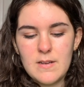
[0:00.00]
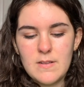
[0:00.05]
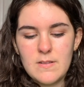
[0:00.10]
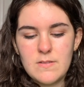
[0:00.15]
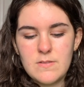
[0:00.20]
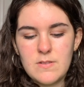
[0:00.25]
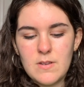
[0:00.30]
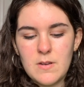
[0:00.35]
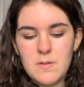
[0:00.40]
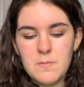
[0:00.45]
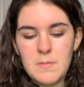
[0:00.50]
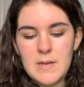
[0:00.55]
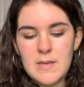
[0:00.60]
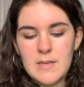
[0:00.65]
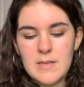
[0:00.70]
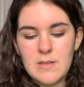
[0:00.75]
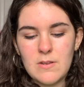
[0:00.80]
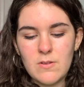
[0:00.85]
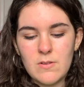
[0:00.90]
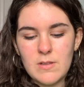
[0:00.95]
Don't
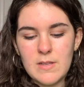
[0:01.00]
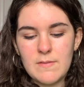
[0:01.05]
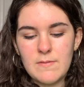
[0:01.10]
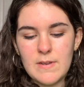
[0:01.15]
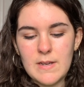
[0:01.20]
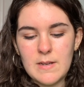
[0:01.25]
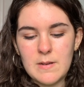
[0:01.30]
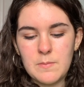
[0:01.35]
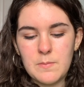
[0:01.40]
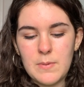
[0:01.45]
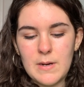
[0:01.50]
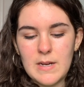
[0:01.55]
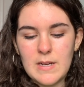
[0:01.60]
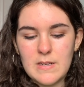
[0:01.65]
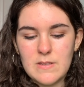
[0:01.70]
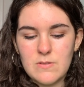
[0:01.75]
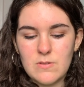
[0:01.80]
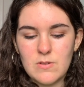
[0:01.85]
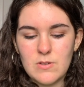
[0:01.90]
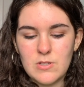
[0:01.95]
make your living by
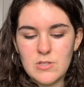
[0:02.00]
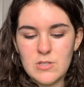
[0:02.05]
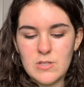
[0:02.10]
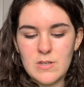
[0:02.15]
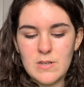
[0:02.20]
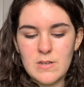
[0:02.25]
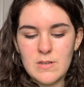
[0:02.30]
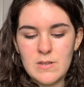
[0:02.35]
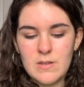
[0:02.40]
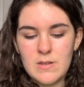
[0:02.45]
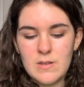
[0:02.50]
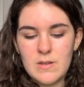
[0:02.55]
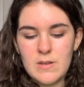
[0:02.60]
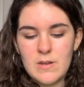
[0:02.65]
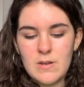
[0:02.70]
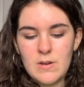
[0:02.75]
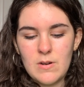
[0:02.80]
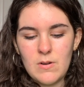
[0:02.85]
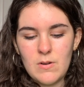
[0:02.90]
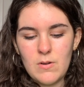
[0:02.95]
exhaustion,
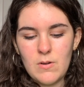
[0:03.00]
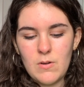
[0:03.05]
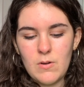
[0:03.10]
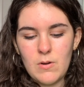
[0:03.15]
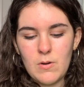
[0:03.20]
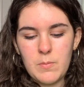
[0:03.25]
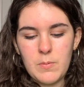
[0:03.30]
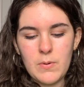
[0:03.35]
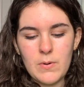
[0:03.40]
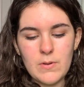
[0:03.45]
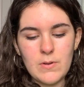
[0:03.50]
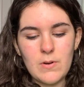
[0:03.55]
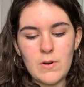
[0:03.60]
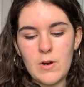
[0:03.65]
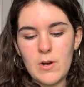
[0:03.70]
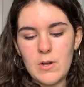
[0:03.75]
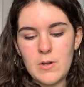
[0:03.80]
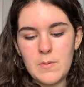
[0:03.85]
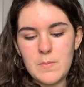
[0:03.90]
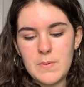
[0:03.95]
or put your
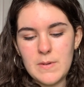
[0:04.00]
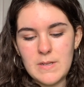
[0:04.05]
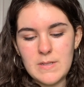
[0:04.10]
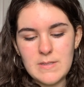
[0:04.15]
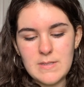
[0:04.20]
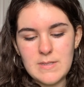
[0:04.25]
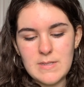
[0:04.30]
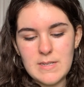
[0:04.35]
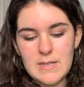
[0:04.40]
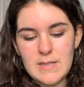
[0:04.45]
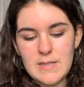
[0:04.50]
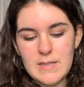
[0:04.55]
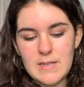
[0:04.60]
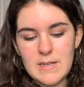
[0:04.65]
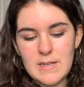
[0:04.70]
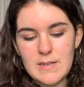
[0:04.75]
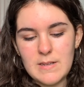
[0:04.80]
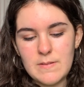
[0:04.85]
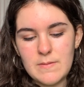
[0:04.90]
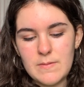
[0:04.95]
hope in
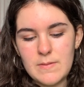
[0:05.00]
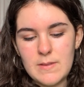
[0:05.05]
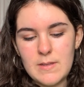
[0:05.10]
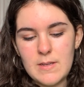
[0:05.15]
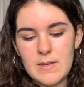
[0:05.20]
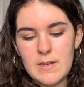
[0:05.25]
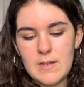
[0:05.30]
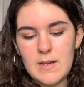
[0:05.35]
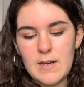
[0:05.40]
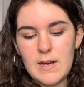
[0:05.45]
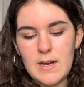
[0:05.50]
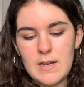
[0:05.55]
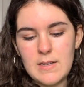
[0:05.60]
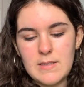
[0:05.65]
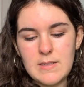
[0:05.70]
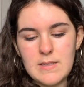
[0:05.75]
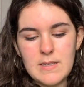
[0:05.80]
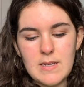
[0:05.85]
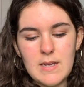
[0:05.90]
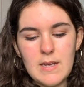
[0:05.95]
stealing.
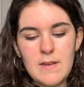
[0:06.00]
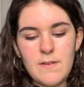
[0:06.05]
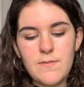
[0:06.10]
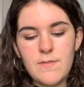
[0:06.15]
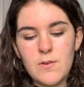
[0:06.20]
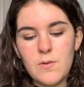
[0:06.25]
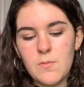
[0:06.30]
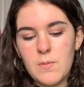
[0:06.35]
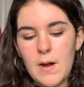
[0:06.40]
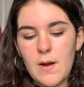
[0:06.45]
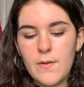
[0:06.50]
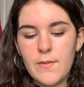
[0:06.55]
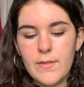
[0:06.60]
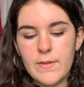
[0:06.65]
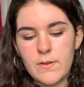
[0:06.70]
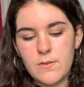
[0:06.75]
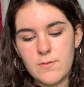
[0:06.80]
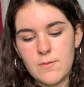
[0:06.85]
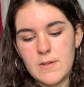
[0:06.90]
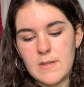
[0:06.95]
And if your wealth
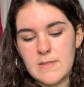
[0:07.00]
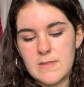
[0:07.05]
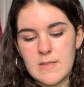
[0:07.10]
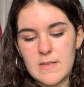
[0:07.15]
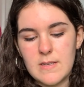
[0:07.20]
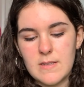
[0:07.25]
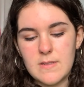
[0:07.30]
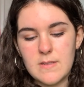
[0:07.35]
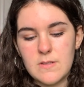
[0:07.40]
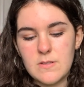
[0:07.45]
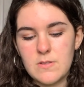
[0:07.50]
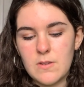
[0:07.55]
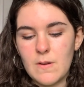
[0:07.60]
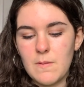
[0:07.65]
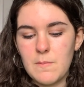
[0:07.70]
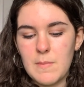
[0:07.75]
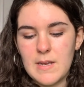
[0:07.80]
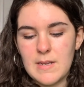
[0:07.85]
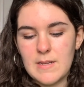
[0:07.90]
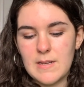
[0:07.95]
increases,
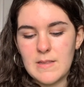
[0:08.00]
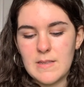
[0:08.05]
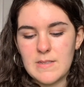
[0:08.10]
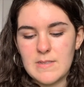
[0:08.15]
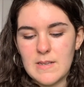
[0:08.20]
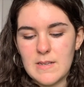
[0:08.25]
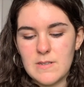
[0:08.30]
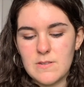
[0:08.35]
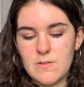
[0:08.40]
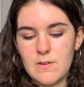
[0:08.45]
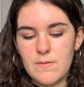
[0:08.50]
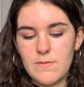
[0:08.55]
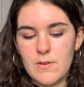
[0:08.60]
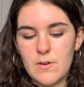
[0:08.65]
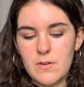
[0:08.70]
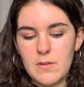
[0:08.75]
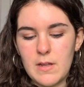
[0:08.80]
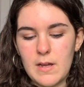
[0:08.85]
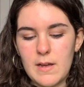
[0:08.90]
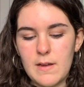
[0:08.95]
don't make it the centre of
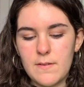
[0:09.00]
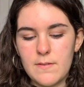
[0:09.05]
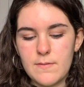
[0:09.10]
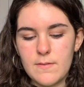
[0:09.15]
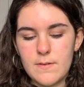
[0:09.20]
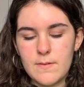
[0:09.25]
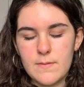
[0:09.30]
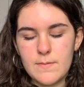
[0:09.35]
your life.